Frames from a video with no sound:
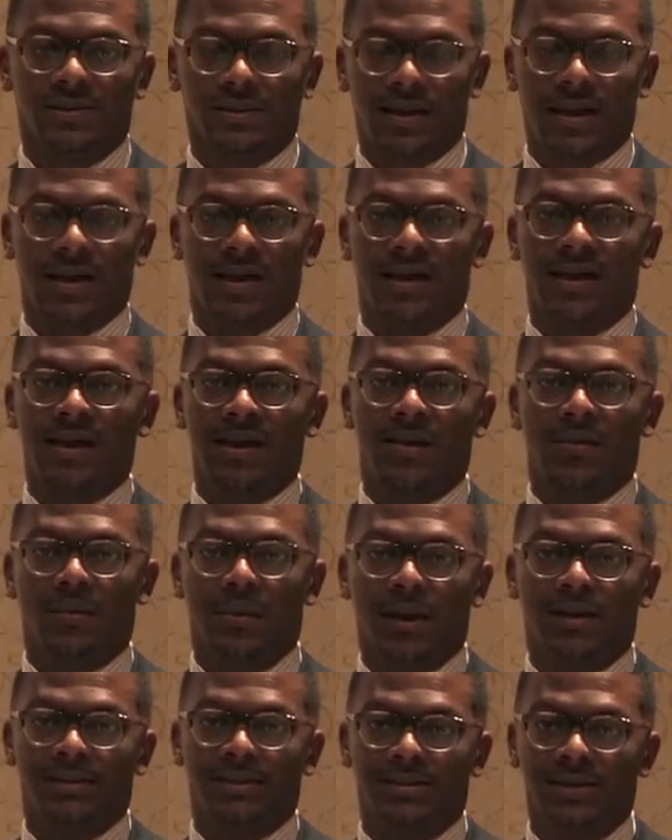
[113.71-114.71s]
And I
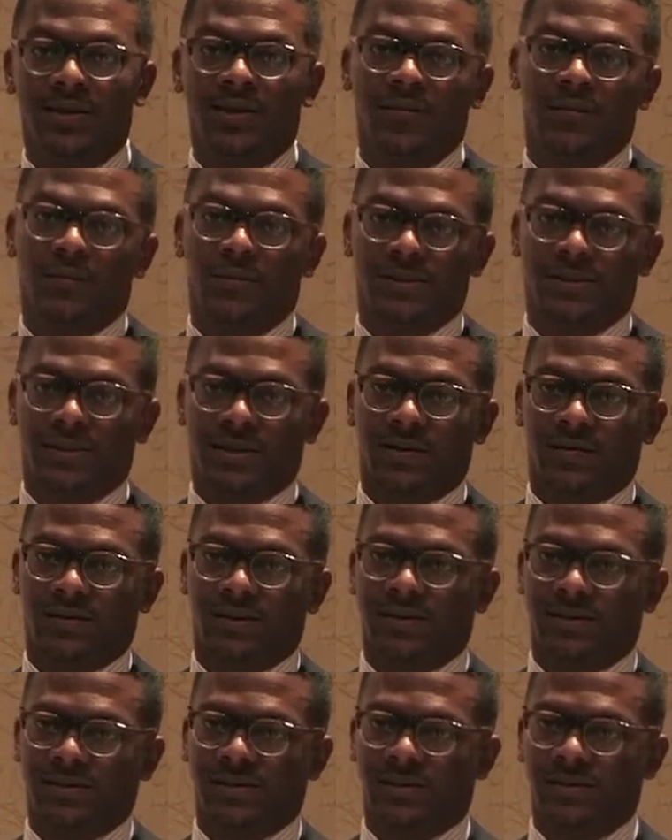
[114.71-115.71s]
myself presented
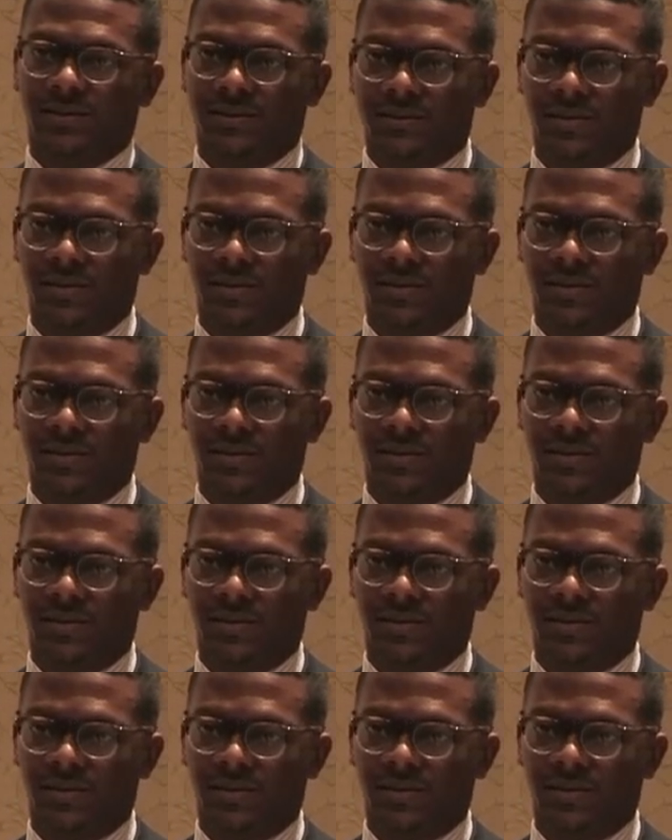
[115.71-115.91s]
research.